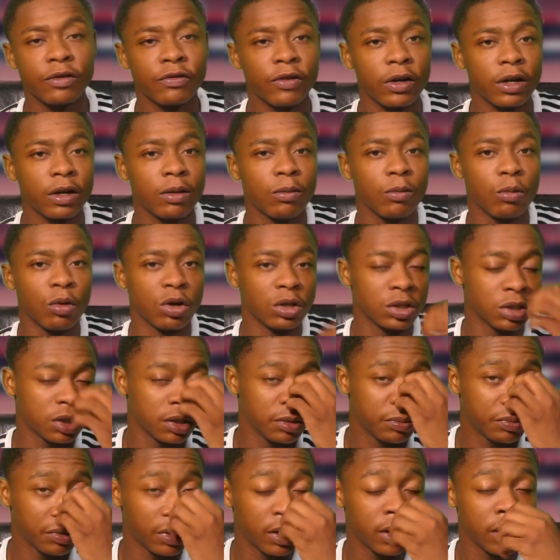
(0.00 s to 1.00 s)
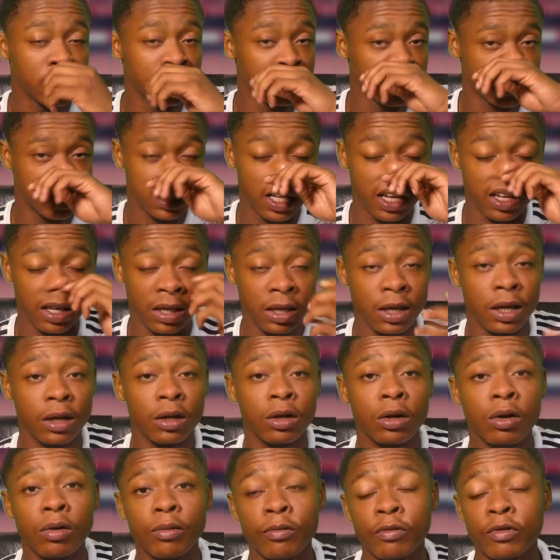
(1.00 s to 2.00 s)
if I can watch it, but it looks like he had
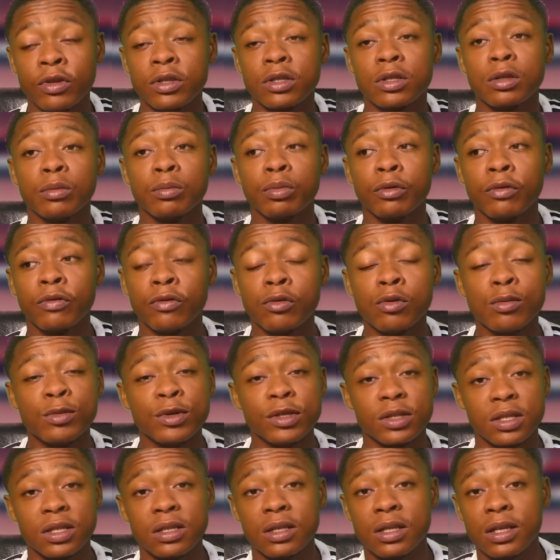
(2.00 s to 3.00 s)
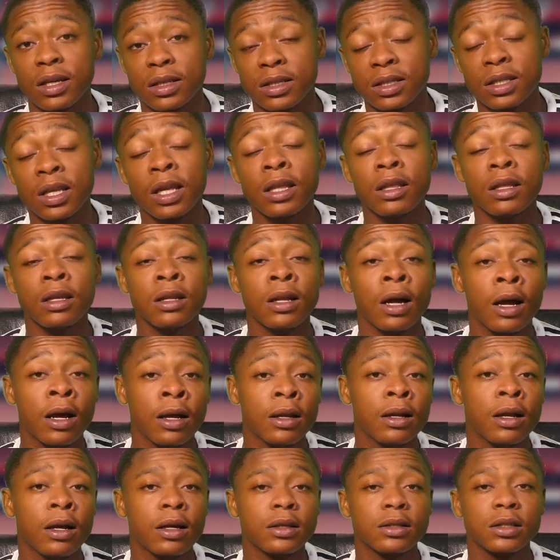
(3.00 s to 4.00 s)
a convincing performance in the extended
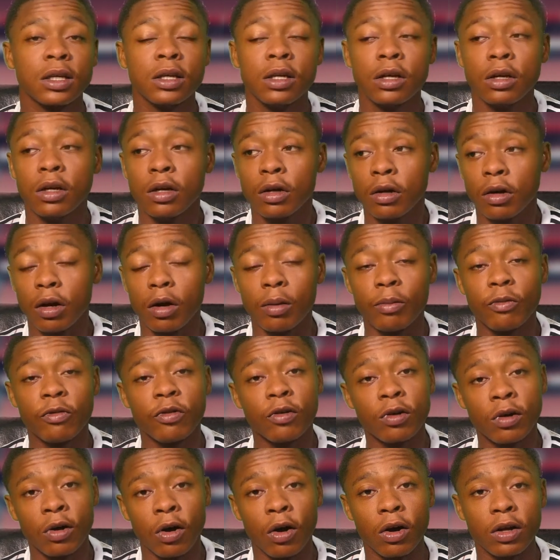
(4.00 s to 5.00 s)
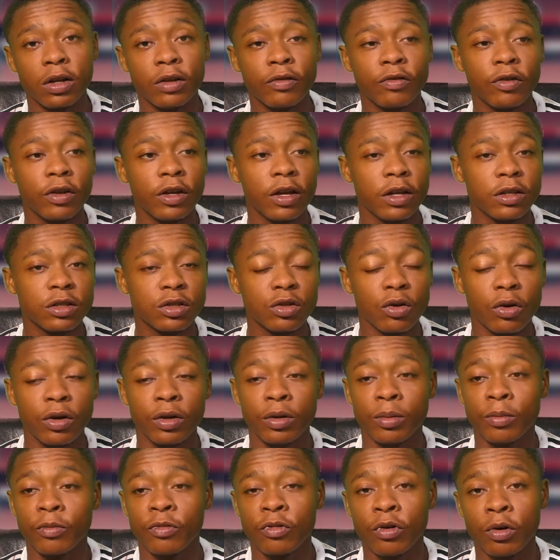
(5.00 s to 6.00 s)
highlights for Cardiff against
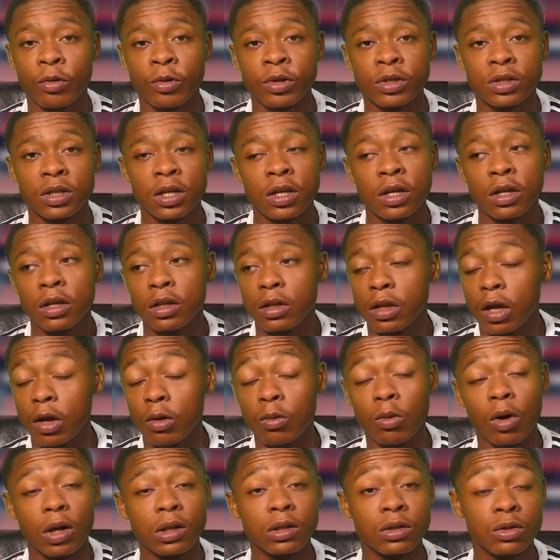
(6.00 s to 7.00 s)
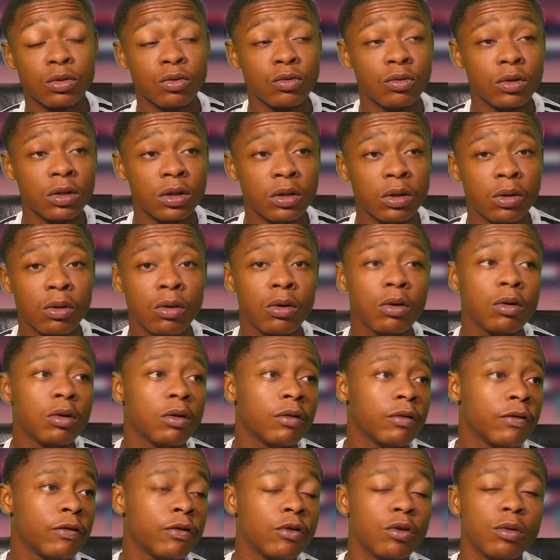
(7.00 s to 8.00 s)
Nottingham Forest. They won 2-0.
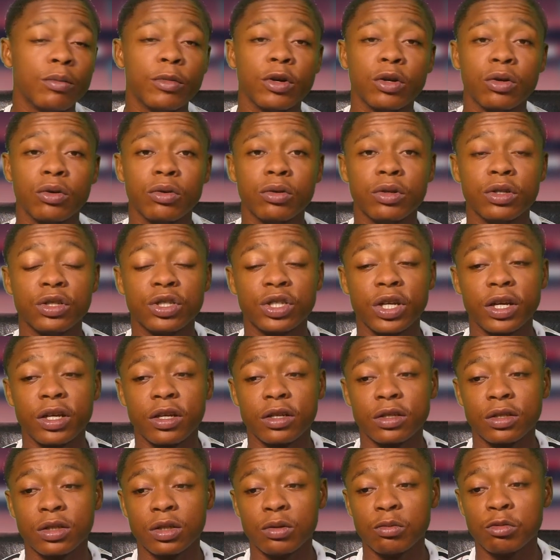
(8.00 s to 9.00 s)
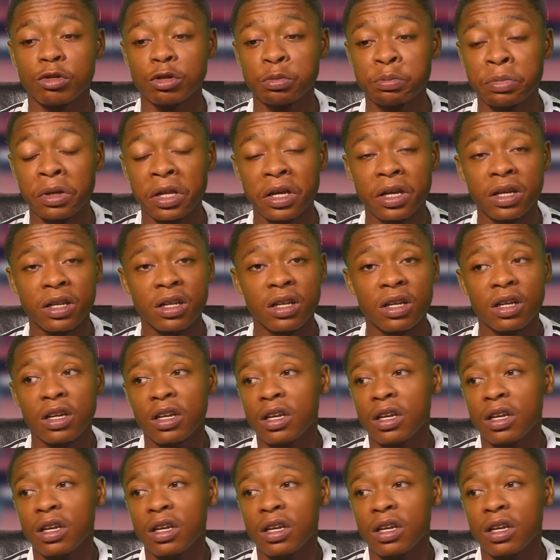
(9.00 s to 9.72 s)
Former Gooner Jenkinson was playing.